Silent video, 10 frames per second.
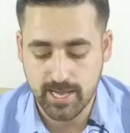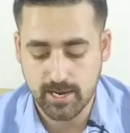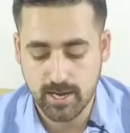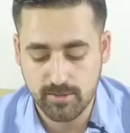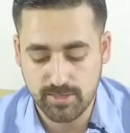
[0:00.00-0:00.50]

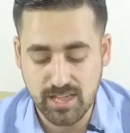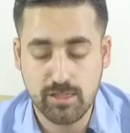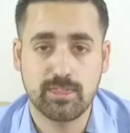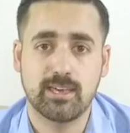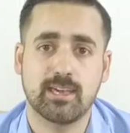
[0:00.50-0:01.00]
And uh, the
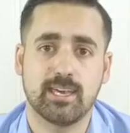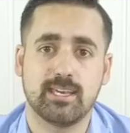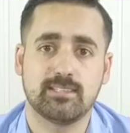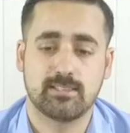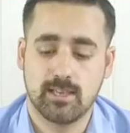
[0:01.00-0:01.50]
other thing
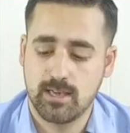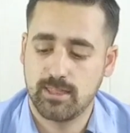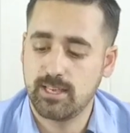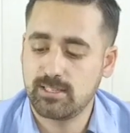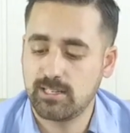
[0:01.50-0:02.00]
is
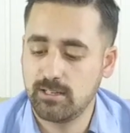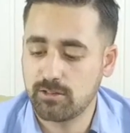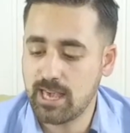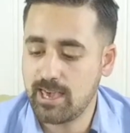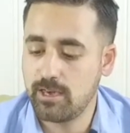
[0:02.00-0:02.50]
this little
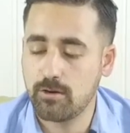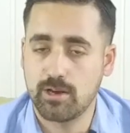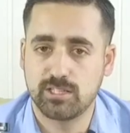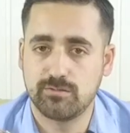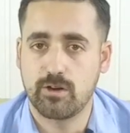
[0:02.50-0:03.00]
guy here
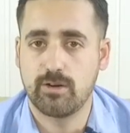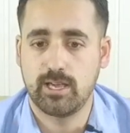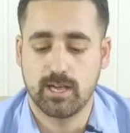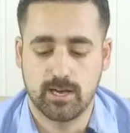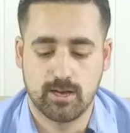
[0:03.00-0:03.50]
is
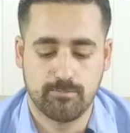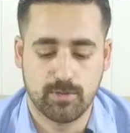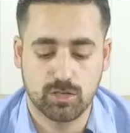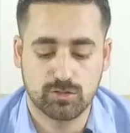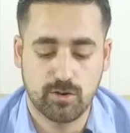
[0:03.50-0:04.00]
very um,
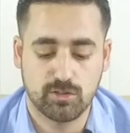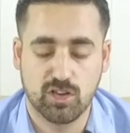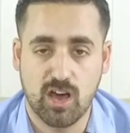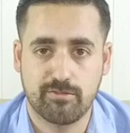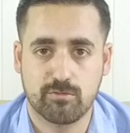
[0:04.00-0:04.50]
looks very
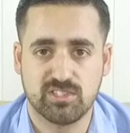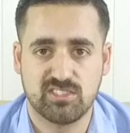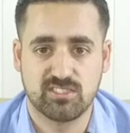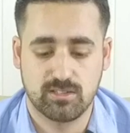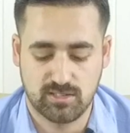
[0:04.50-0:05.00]
tough,
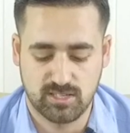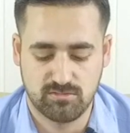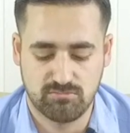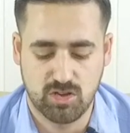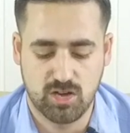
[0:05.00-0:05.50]
resistant,
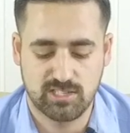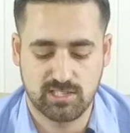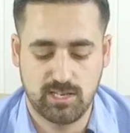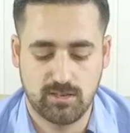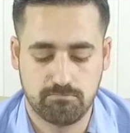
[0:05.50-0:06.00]
and
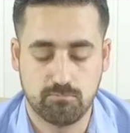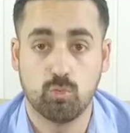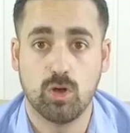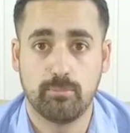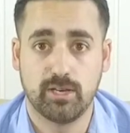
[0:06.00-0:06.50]
honestly
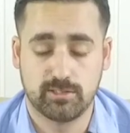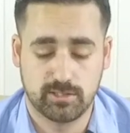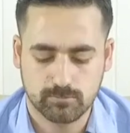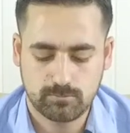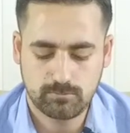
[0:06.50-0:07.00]
well
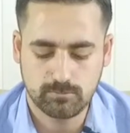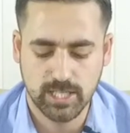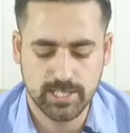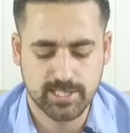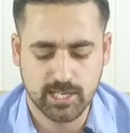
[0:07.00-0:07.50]
built.
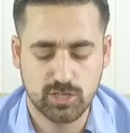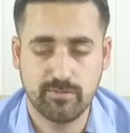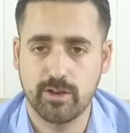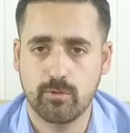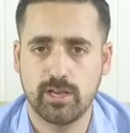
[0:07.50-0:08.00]
It's actually
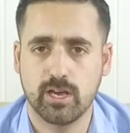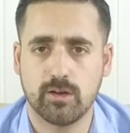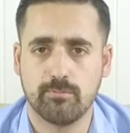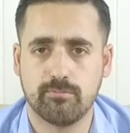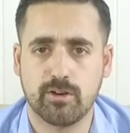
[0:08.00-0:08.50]
very
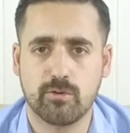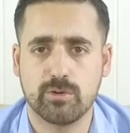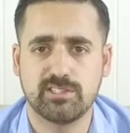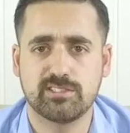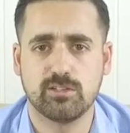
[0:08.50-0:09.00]
uh, very
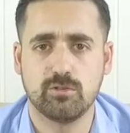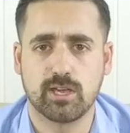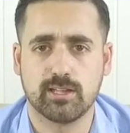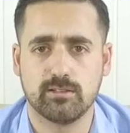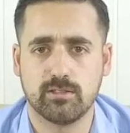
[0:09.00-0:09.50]
resistant. You
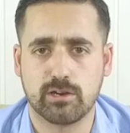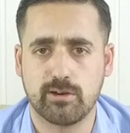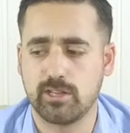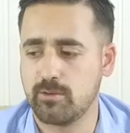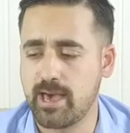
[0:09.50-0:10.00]
can throw
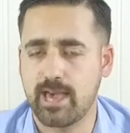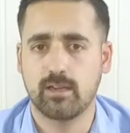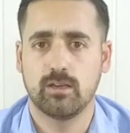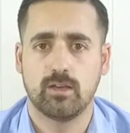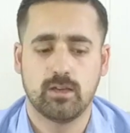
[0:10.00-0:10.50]
it in your
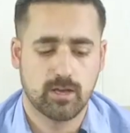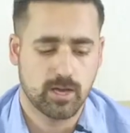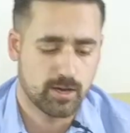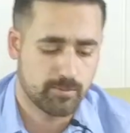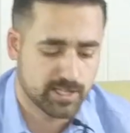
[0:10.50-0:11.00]
bag.
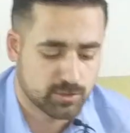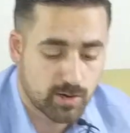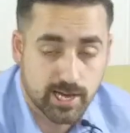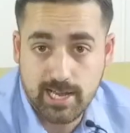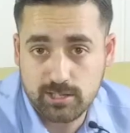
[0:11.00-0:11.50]
Um, that's
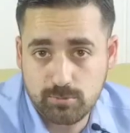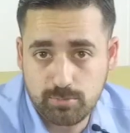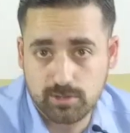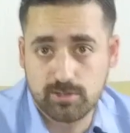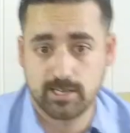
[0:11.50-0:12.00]
why I like to
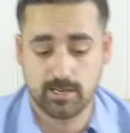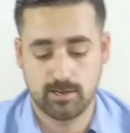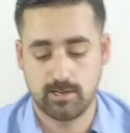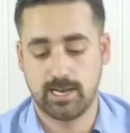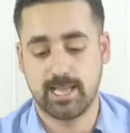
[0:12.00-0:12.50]
put the
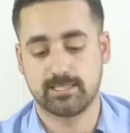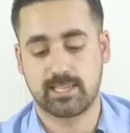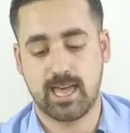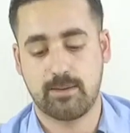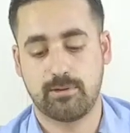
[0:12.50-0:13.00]
lens
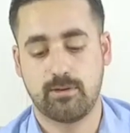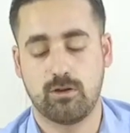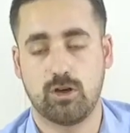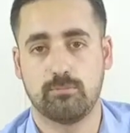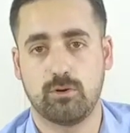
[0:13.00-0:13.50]
cap
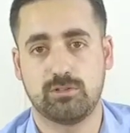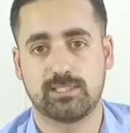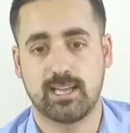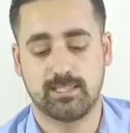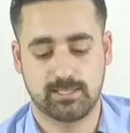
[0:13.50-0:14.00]
on both
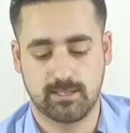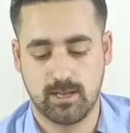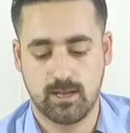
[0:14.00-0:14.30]
sides,